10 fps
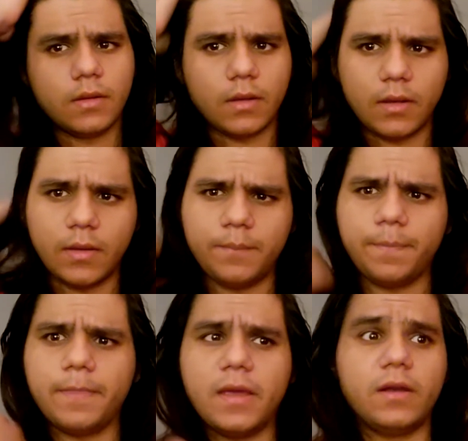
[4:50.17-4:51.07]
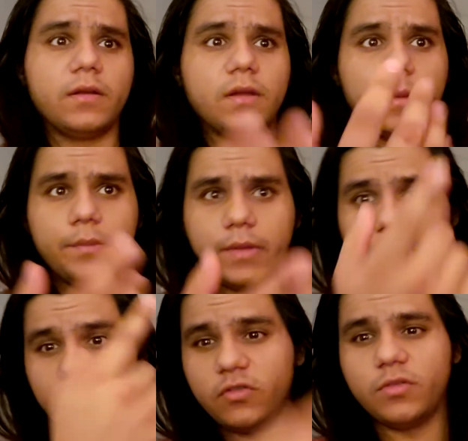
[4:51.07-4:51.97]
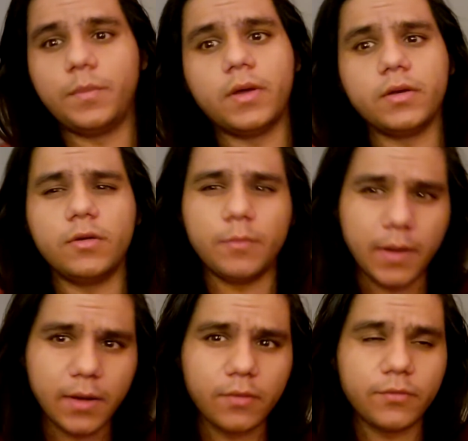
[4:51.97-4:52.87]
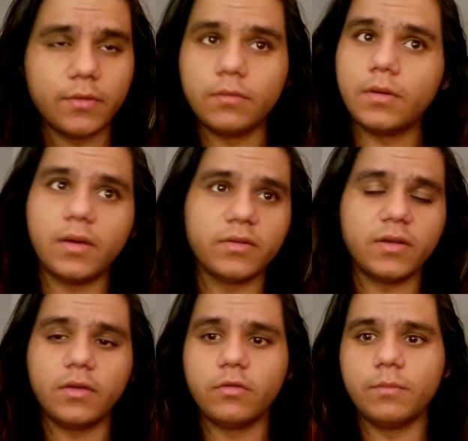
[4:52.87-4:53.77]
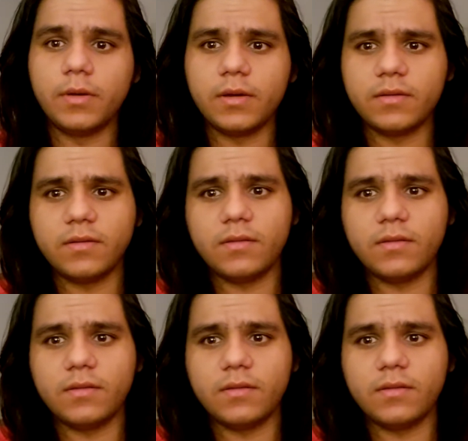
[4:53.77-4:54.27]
Um, and on top of that, I just bought a new microphone, cost a hundred bucks,